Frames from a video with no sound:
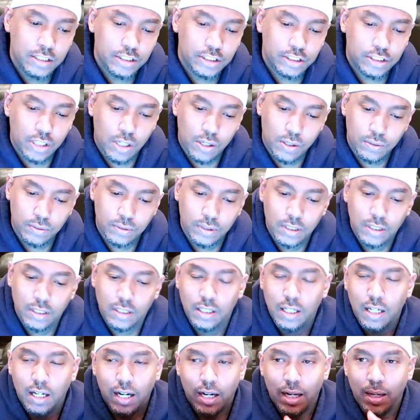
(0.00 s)
So
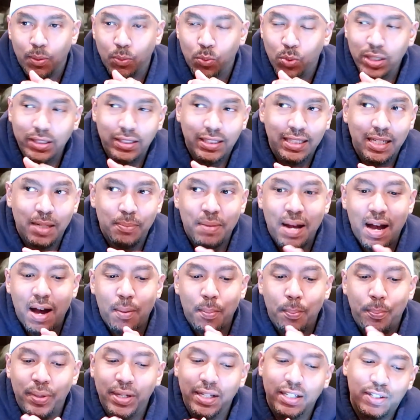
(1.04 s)
one thing
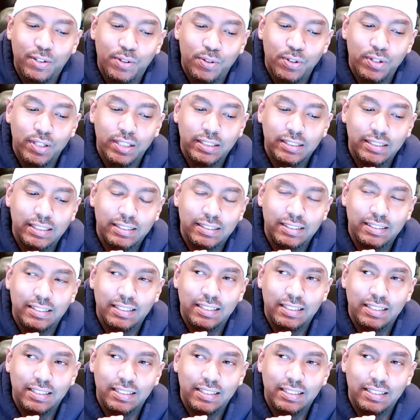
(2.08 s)
about Bitcoin